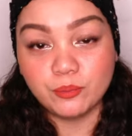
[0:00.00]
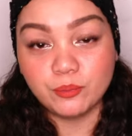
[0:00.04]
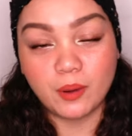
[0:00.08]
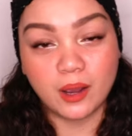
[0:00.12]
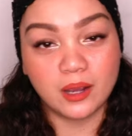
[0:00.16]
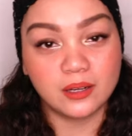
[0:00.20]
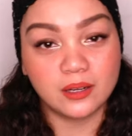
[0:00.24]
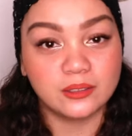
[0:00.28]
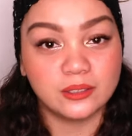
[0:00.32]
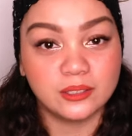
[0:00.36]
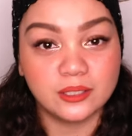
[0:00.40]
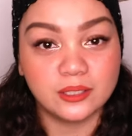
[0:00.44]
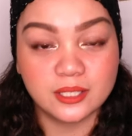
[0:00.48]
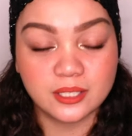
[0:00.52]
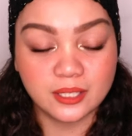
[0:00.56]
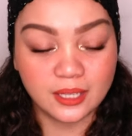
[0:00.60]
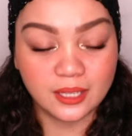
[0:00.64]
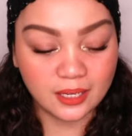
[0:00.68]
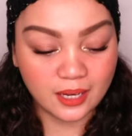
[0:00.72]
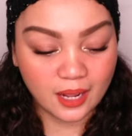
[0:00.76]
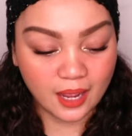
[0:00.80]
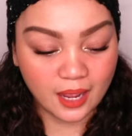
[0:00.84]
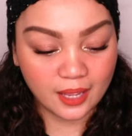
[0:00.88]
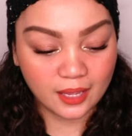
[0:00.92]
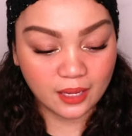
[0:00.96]
bottles
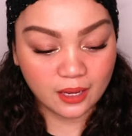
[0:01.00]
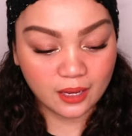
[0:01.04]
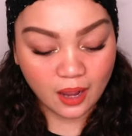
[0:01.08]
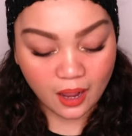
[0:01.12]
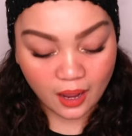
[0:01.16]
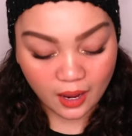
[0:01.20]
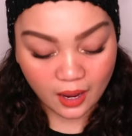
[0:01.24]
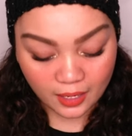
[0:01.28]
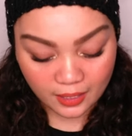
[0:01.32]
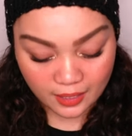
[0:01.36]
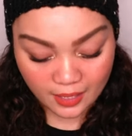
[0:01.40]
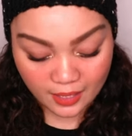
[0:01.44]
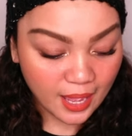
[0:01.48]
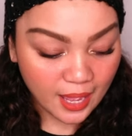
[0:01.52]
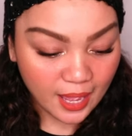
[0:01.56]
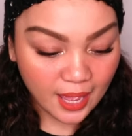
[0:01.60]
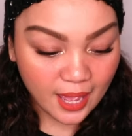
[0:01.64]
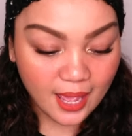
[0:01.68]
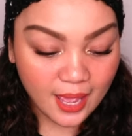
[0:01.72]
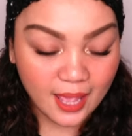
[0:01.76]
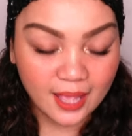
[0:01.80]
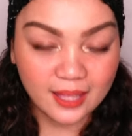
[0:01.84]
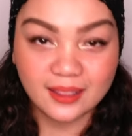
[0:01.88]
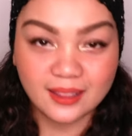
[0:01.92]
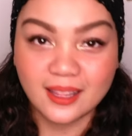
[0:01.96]
that I got,
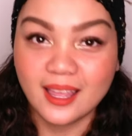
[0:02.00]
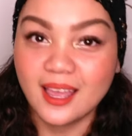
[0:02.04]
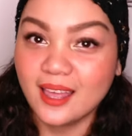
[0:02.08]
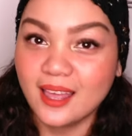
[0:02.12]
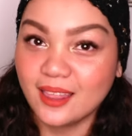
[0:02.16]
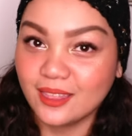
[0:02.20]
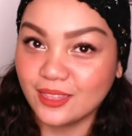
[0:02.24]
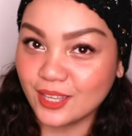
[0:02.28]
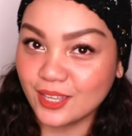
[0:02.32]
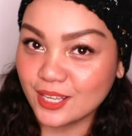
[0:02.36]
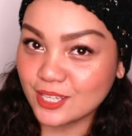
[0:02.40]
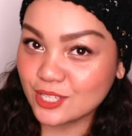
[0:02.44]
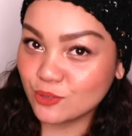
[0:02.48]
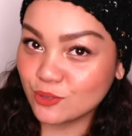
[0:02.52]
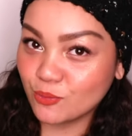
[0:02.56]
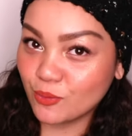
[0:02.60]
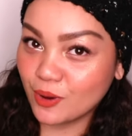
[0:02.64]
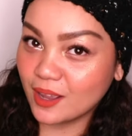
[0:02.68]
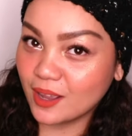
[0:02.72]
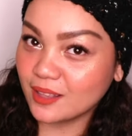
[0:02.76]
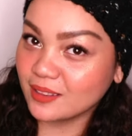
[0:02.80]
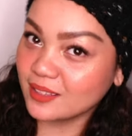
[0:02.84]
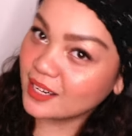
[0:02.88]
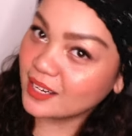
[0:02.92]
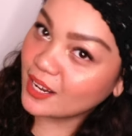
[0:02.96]
and this
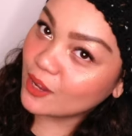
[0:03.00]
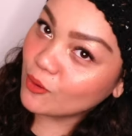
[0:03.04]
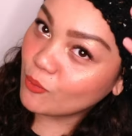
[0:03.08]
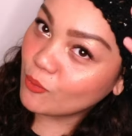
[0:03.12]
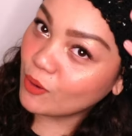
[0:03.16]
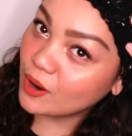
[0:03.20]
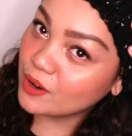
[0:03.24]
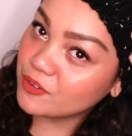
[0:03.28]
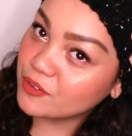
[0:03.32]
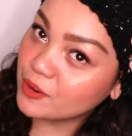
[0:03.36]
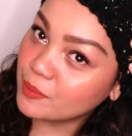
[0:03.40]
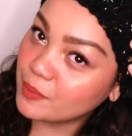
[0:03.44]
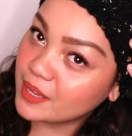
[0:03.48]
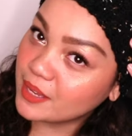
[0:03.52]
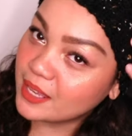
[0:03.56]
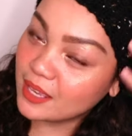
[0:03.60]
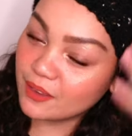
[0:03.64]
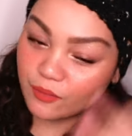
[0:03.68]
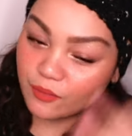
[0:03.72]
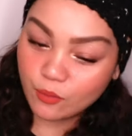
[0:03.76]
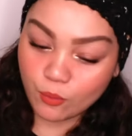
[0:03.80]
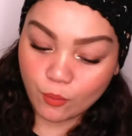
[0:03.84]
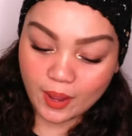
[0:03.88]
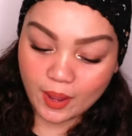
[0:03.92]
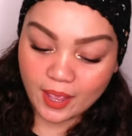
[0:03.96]
one that I won from a
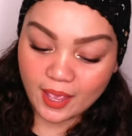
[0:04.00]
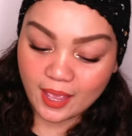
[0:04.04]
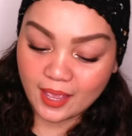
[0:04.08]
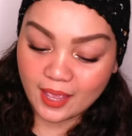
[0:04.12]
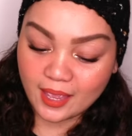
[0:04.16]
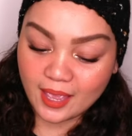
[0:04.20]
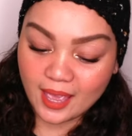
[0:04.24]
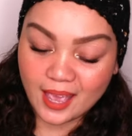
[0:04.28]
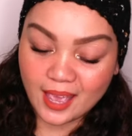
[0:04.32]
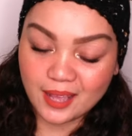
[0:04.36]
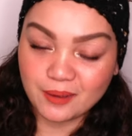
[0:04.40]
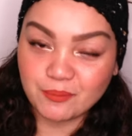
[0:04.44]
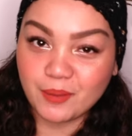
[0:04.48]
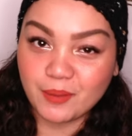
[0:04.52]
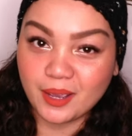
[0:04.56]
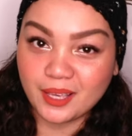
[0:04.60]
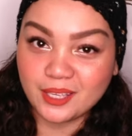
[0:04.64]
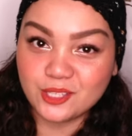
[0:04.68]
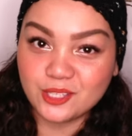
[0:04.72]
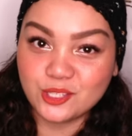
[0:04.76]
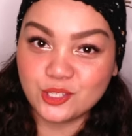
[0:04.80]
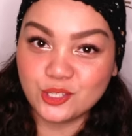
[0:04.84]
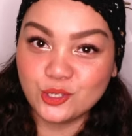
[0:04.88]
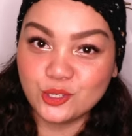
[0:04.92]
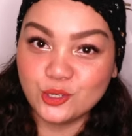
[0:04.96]
giveaway, and my
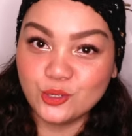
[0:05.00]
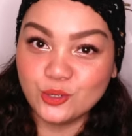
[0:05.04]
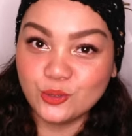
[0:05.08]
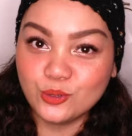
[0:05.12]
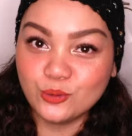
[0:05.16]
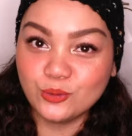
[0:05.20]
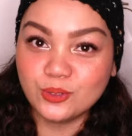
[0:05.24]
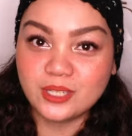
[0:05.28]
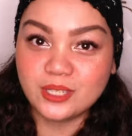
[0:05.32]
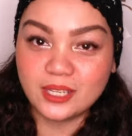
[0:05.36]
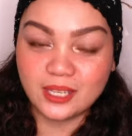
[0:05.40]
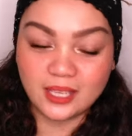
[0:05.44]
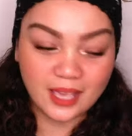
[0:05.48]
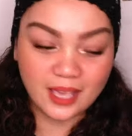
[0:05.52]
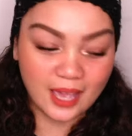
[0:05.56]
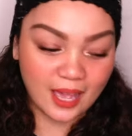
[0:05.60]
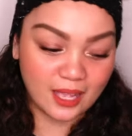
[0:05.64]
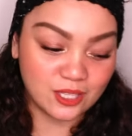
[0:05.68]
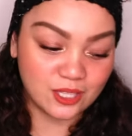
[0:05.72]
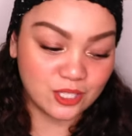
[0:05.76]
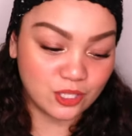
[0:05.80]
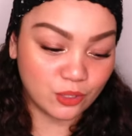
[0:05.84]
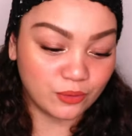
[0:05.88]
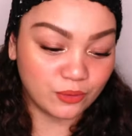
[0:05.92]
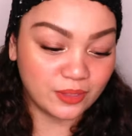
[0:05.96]
2
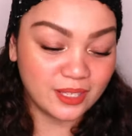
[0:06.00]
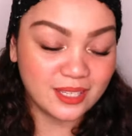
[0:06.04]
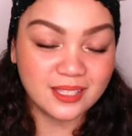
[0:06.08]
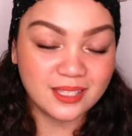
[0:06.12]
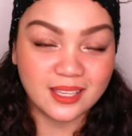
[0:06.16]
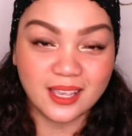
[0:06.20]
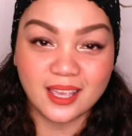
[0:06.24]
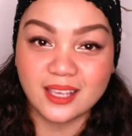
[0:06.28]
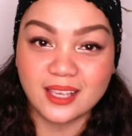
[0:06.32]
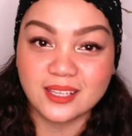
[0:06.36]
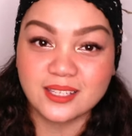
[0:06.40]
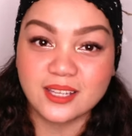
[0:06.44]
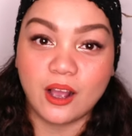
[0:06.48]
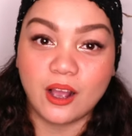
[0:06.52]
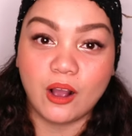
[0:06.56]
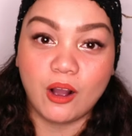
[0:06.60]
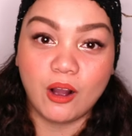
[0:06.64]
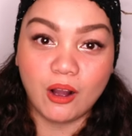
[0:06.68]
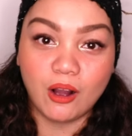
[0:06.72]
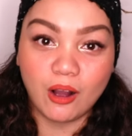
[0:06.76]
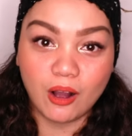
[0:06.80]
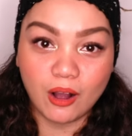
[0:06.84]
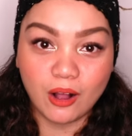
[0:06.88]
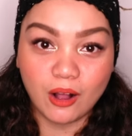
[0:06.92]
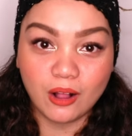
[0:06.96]
decants. So this is a
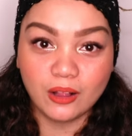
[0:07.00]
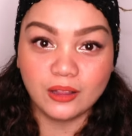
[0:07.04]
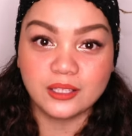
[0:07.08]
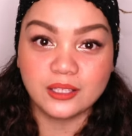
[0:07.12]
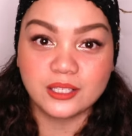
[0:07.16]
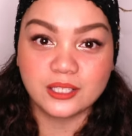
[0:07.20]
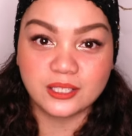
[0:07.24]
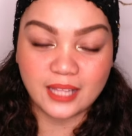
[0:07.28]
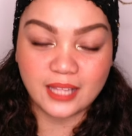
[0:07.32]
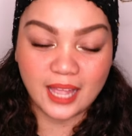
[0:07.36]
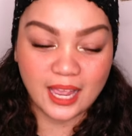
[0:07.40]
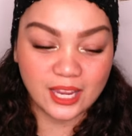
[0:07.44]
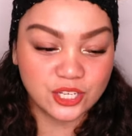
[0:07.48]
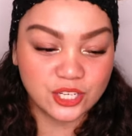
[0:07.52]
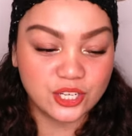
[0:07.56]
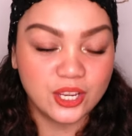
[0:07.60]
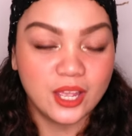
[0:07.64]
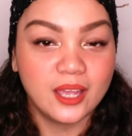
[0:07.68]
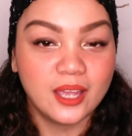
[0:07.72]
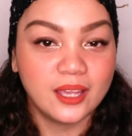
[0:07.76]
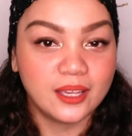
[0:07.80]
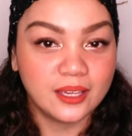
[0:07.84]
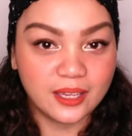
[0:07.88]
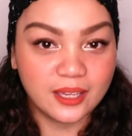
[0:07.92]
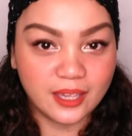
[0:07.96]
haul slash
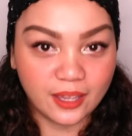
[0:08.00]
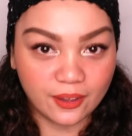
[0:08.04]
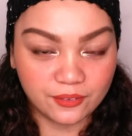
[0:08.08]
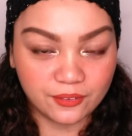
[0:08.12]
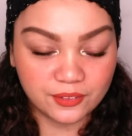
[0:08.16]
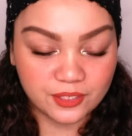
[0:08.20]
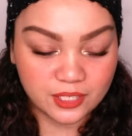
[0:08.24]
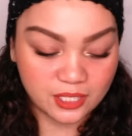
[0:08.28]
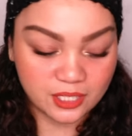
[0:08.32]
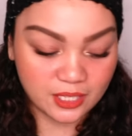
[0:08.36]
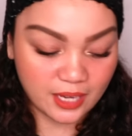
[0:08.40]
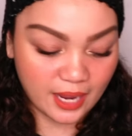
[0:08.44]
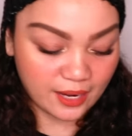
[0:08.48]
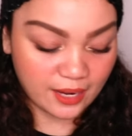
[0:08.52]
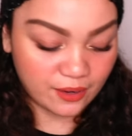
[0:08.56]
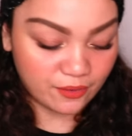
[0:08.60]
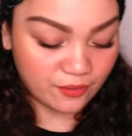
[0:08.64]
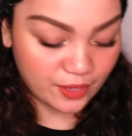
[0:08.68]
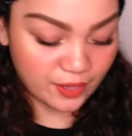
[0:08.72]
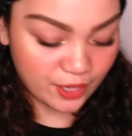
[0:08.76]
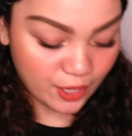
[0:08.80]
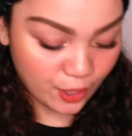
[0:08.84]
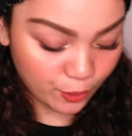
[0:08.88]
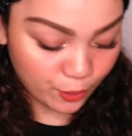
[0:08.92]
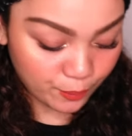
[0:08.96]
gifts kind of
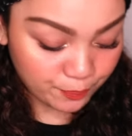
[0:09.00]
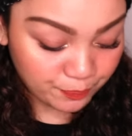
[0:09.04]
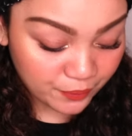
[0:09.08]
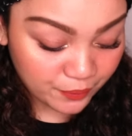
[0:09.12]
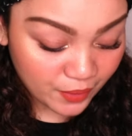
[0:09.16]
video.